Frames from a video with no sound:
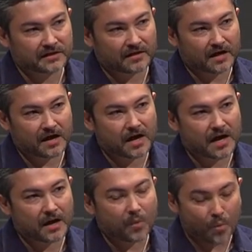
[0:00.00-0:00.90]

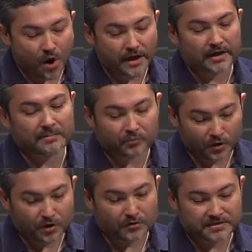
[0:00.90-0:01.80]
a work in
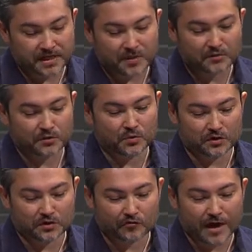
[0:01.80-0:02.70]
progress at the moment, so
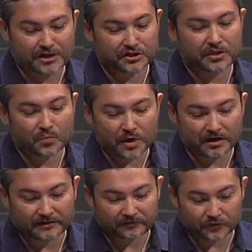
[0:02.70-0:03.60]
we're gradually
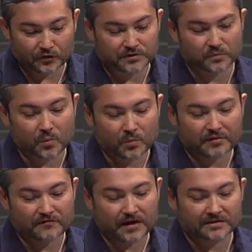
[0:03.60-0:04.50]
working through this. And what we
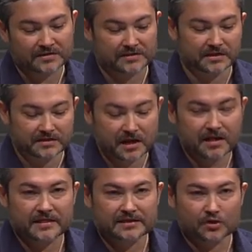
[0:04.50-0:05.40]
found is that
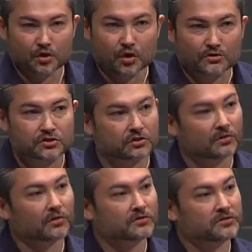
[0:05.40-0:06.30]
there's
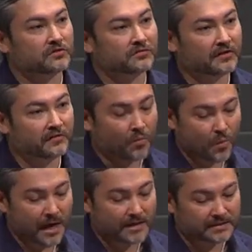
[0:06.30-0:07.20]
lots of different
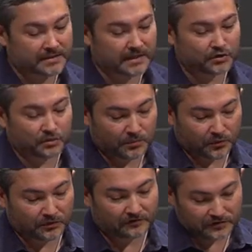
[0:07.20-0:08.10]
ways that your
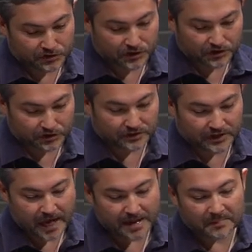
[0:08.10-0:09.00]
build infrastructure
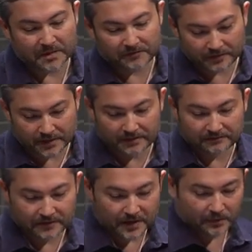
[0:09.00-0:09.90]
can
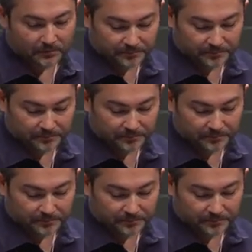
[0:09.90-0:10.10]
fail.